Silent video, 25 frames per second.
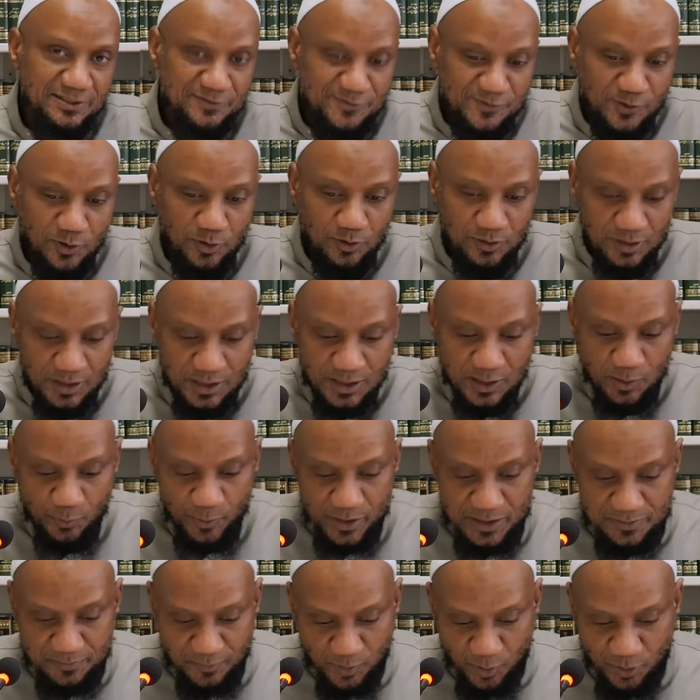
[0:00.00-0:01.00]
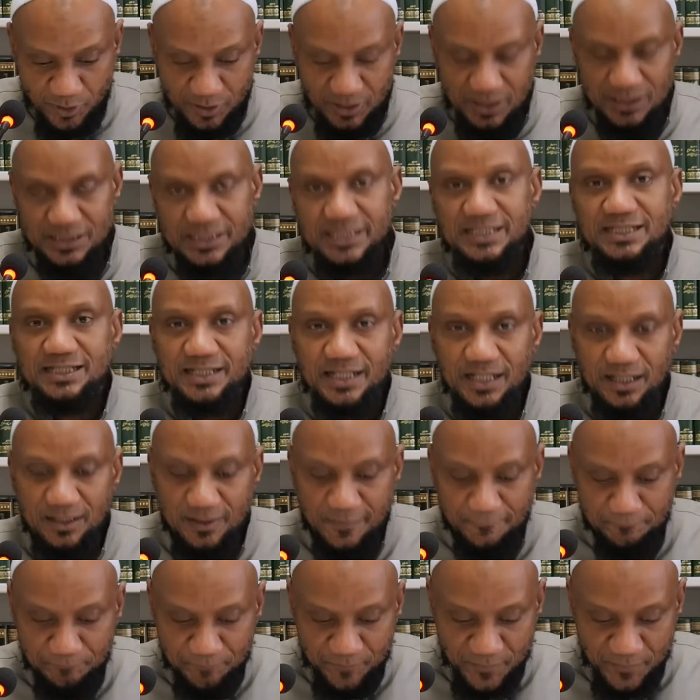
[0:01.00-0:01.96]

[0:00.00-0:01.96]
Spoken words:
So with more detail,